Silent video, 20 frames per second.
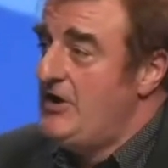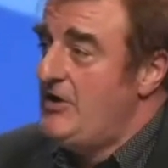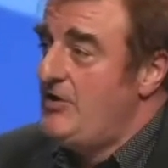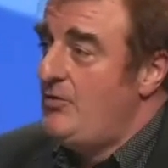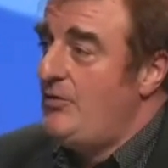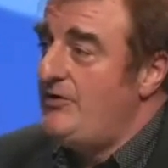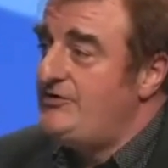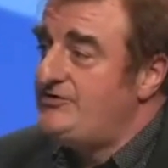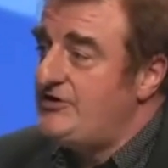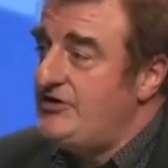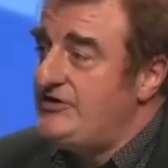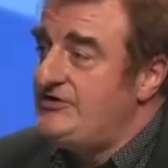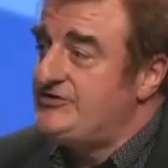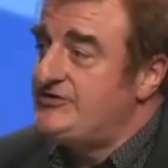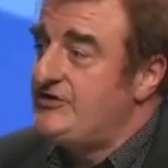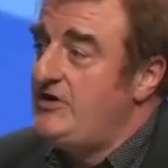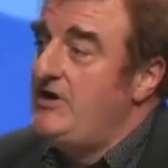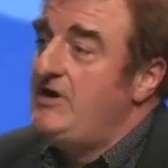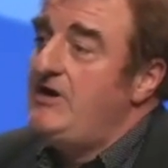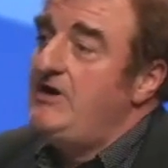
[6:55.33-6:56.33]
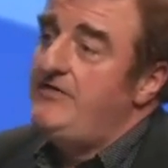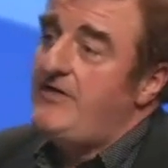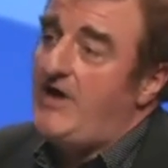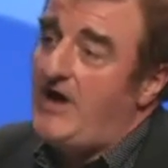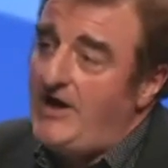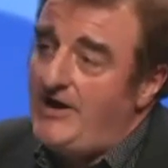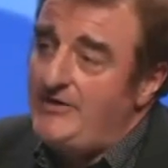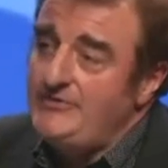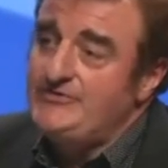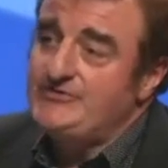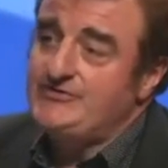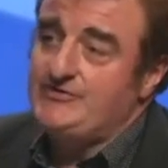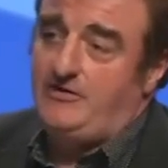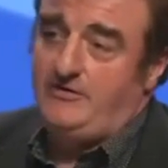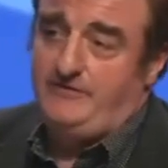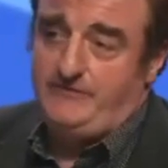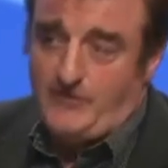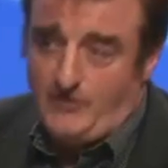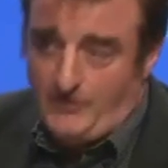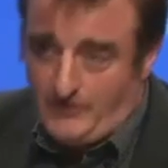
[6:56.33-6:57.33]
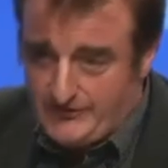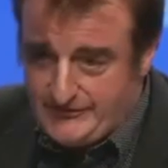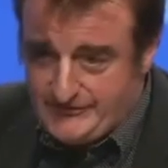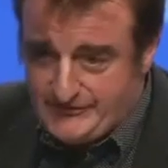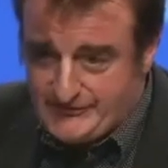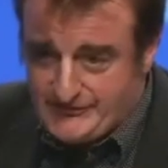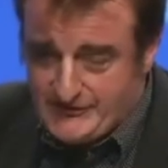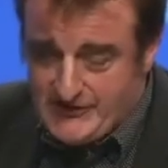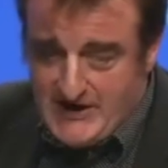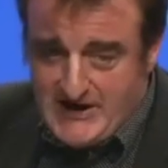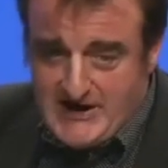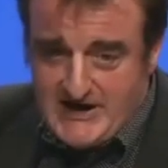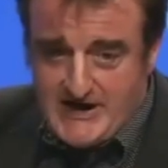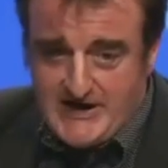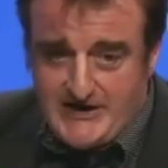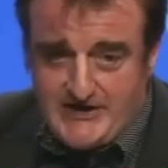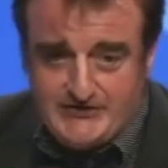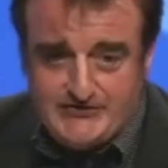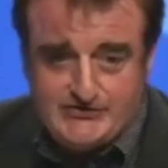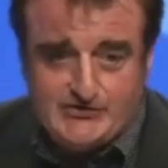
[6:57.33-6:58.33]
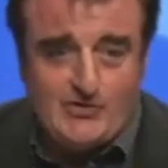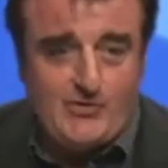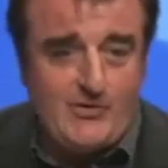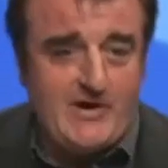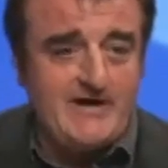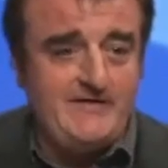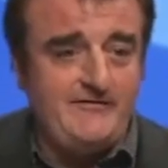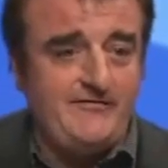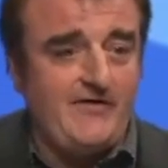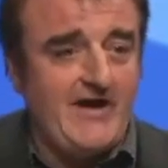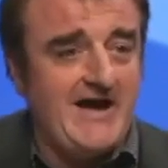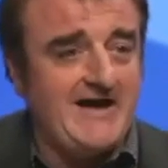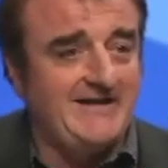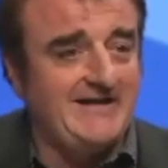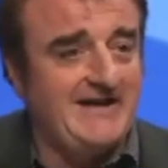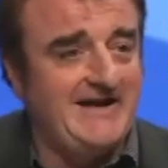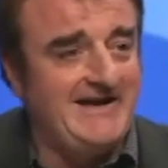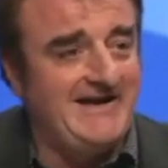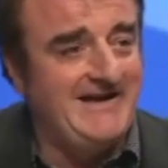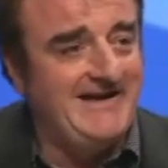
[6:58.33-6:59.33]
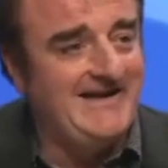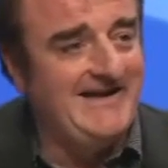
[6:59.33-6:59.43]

which is the House of Lords. It is, quite frankly,